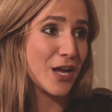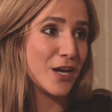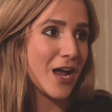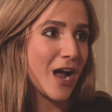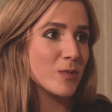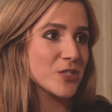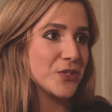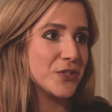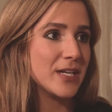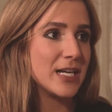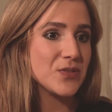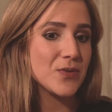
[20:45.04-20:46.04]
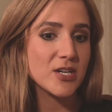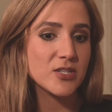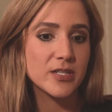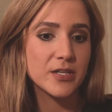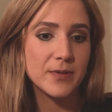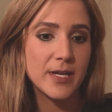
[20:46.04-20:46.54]
And how much do you get to
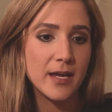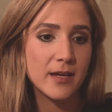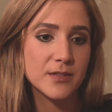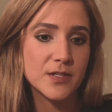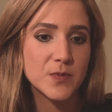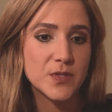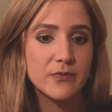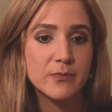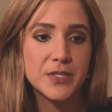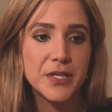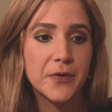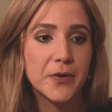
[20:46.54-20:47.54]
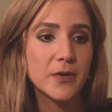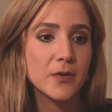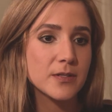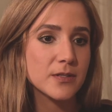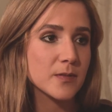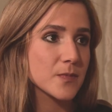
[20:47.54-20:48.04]
actually create in terms of material,
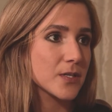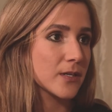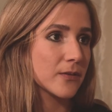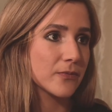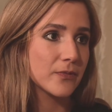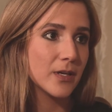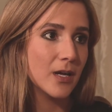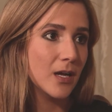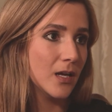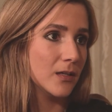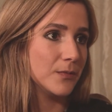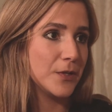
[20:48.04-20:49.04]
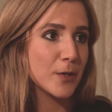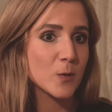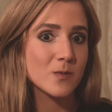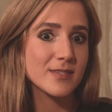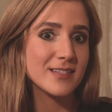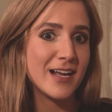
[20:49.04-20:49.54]
in terms of you know
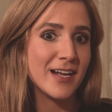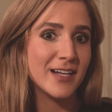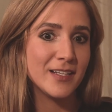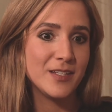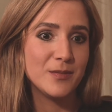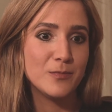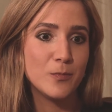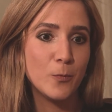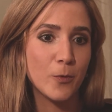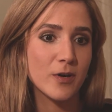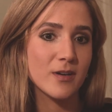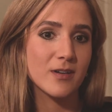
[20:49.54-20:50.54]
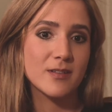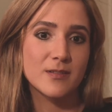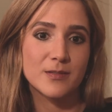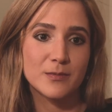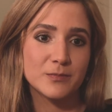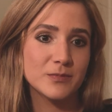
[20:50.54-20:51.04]
side
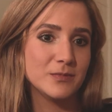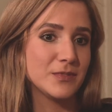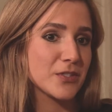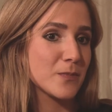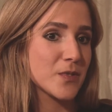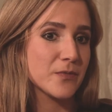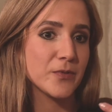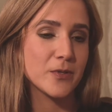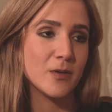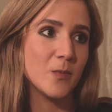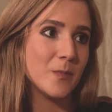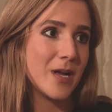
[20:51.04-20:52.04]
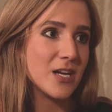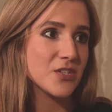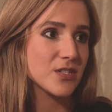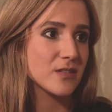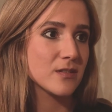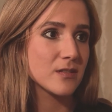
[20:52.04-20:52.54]
work, in terms of your own
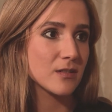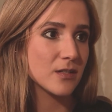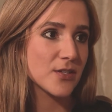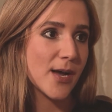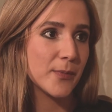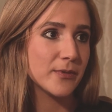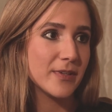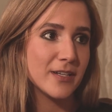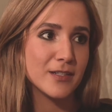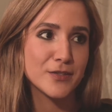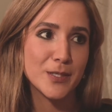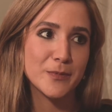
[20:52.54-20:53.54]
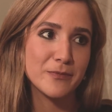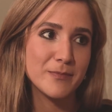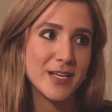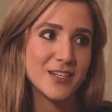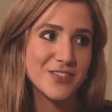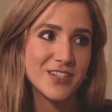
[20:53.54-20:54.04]
passions on top of it, on top of
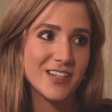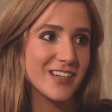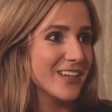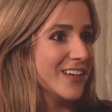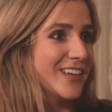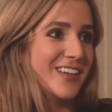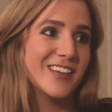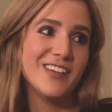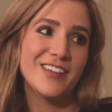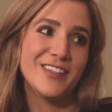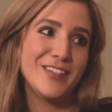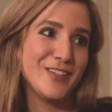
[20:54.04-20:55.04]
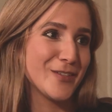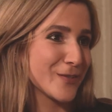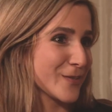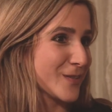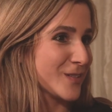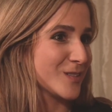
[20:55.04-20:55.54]
managing
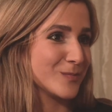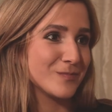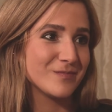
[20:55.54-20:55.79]
your